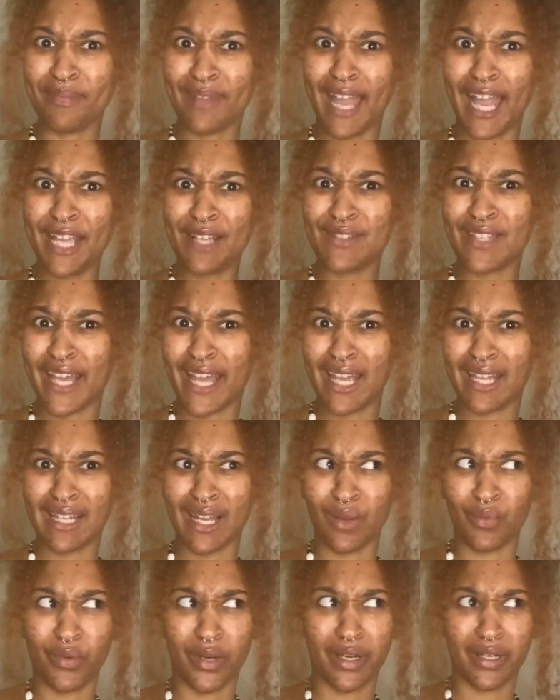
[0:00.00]
I used to hate
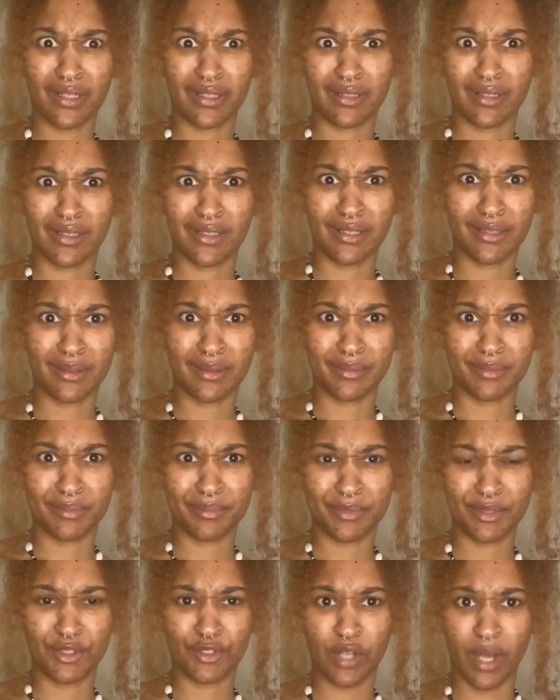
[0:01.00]
like wearing
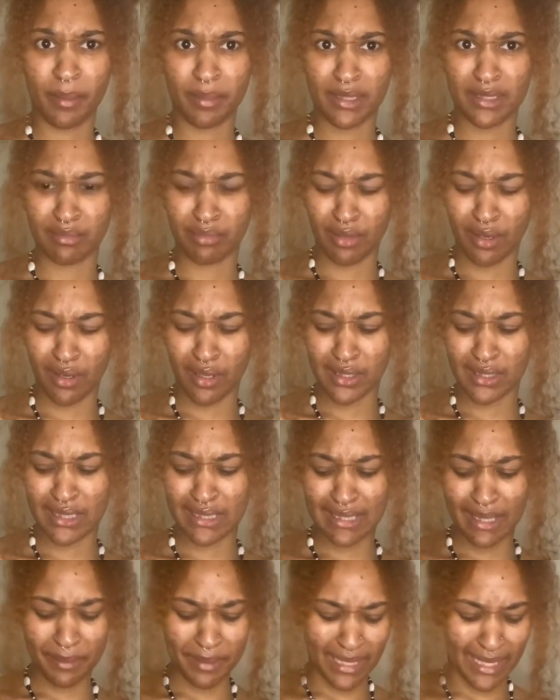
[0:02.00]
strapless bras, because
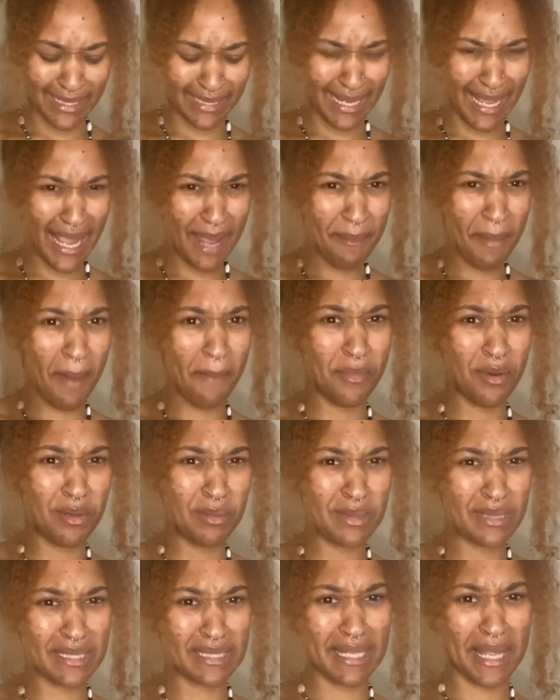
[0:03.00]
I'd be like, dang, my
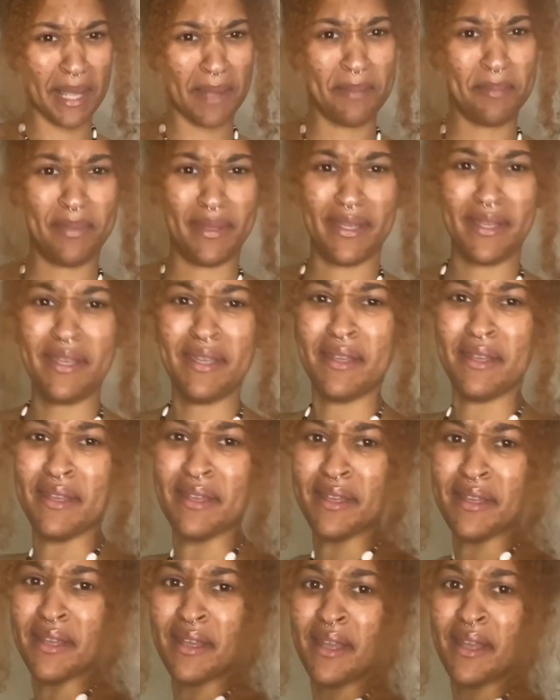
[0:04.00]
boobs is like big.